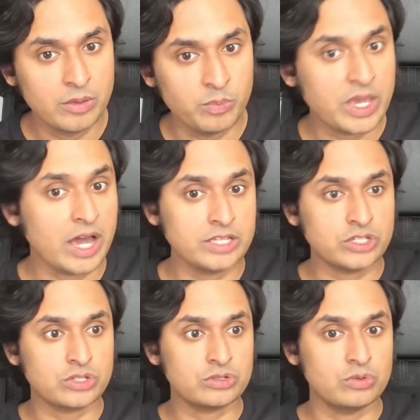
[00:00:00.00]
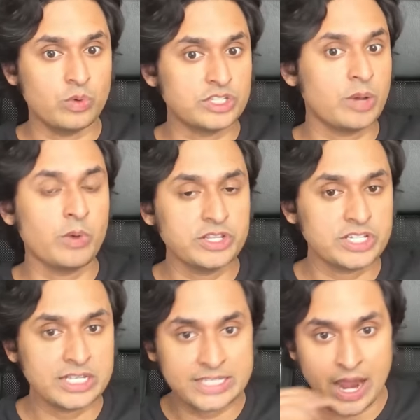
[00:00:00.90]
Because when someone
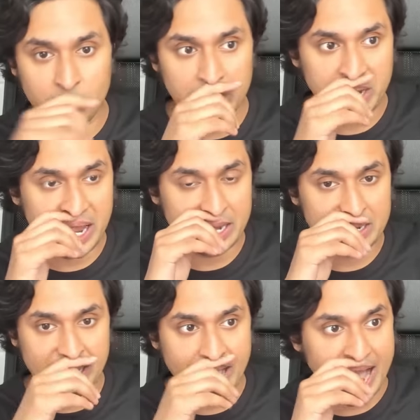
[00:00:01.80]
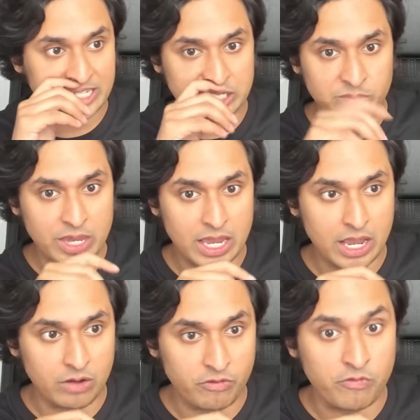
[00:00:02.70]
sits down and, and asks me
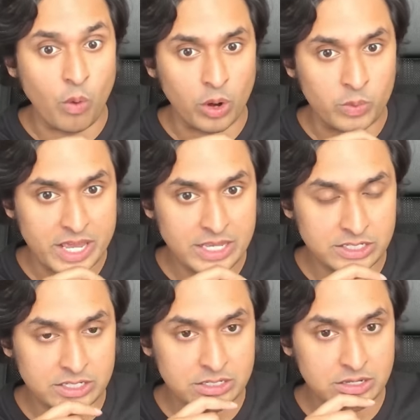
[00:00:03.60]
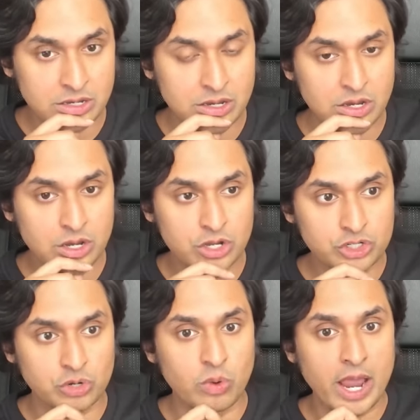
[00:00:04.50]
in four weeks
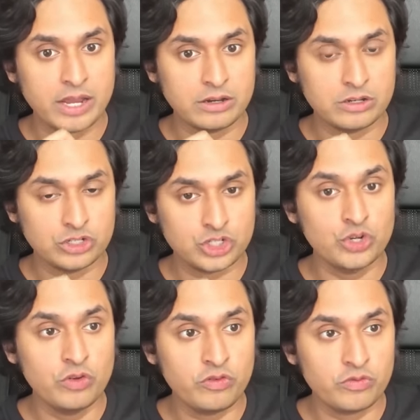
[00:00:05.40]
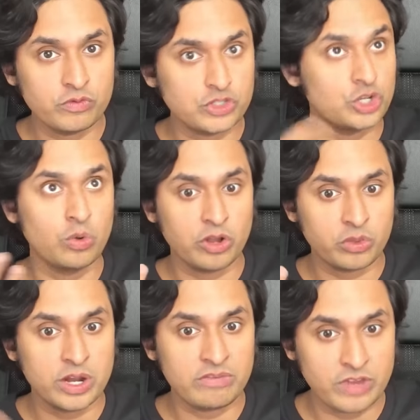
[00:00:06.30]
to write two, two or
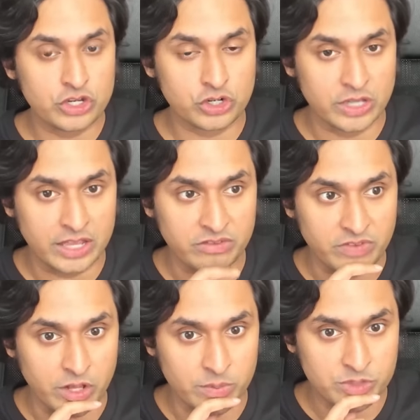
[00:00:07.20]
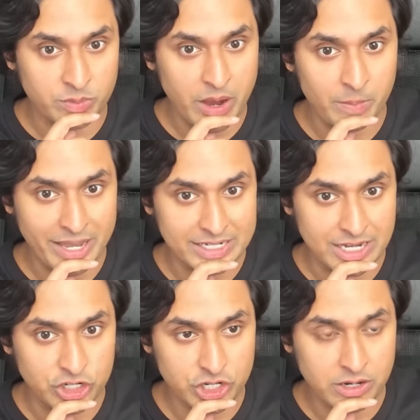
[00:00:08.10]
three feature length films about
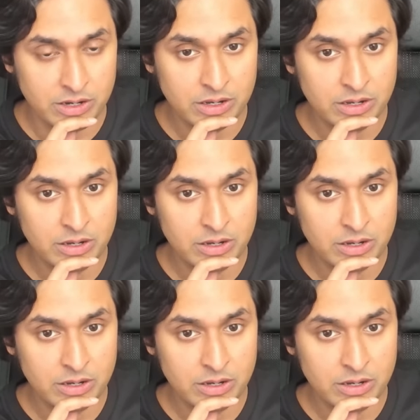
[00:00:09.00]
meditation,